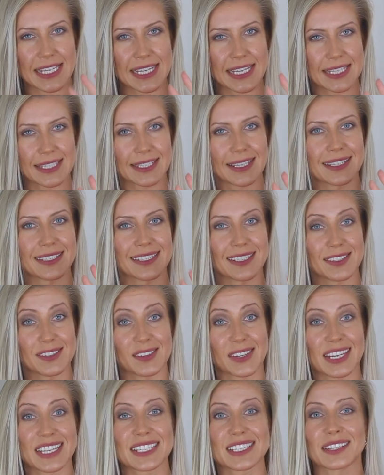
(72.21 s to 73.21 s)
is
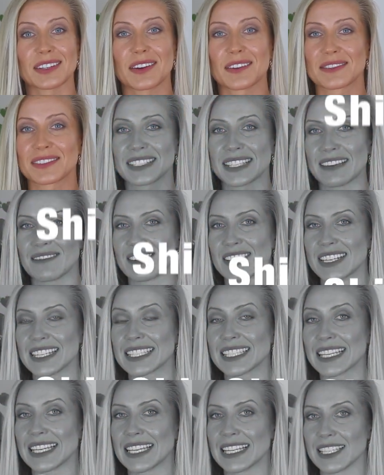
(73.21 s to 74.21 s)
continuation of
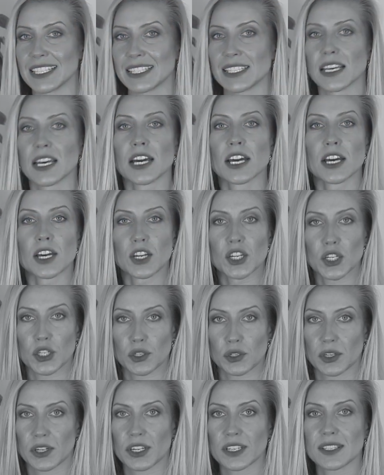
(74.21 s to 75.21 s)
70s is
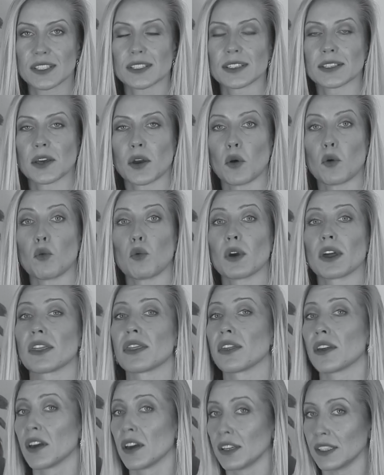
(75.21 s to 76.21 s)
shirts
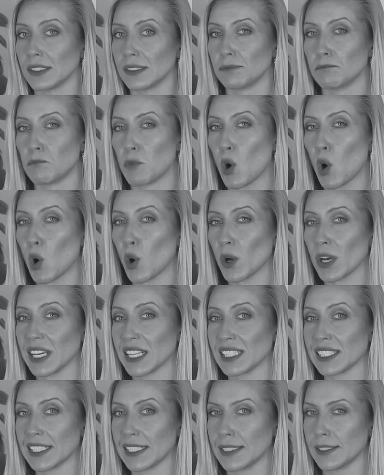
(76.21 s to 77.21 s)
with
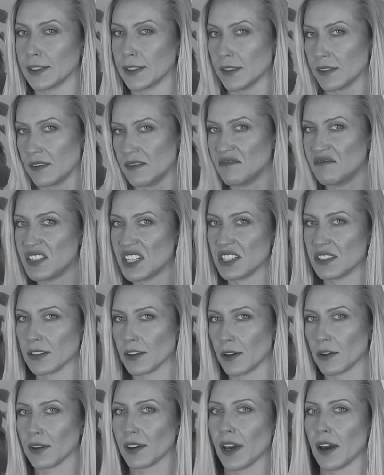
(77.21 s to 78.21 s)
pointed
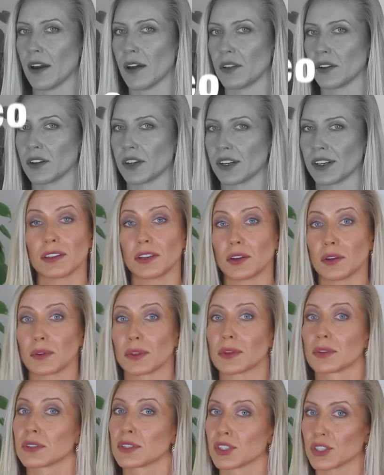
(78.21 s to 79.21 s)
disco collar. You know
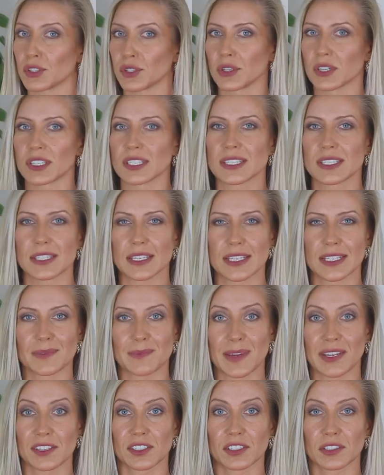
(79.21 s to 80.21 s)
those shirts,
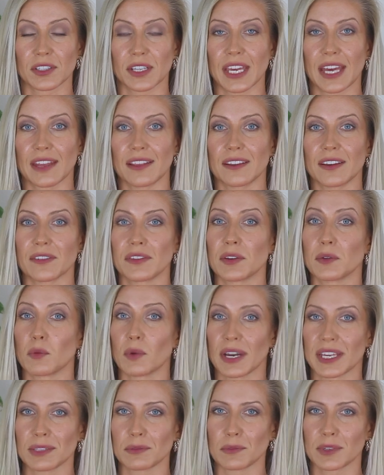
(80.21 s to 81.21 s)
especially I love the
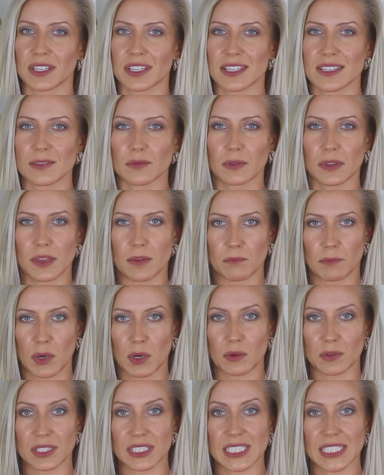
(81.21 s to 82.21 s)
white ones with the
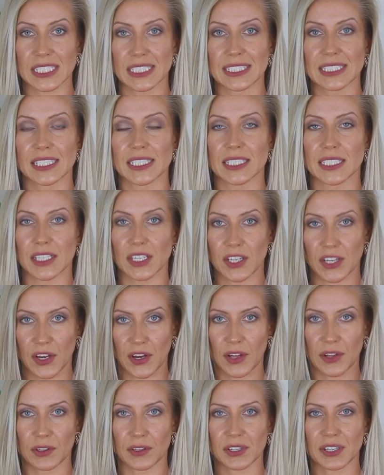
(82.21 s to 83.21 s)
pointed
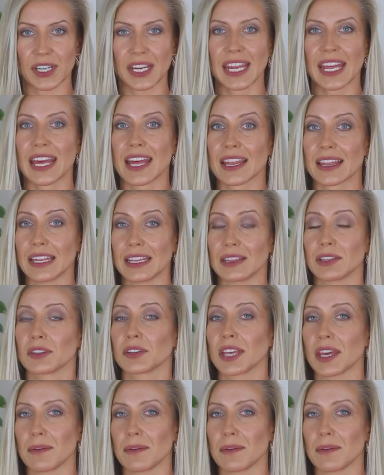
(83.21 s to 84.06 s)
collar that look